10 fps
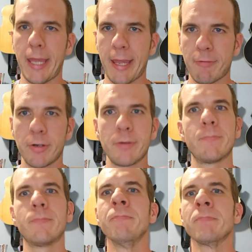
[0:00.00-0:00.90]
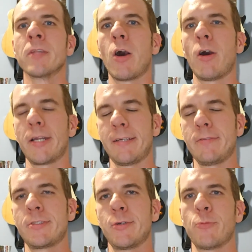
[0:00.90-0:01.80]
effort on it
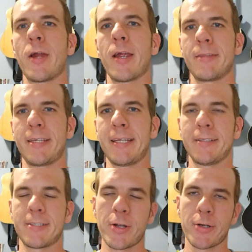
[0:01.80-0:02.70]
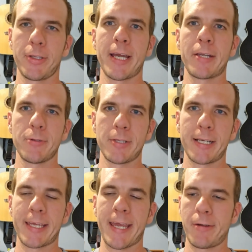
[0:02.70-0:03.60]
to where internally I knew that
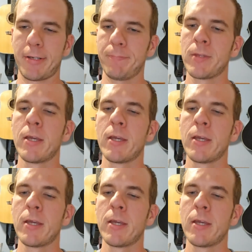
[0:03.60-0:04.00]
it counted.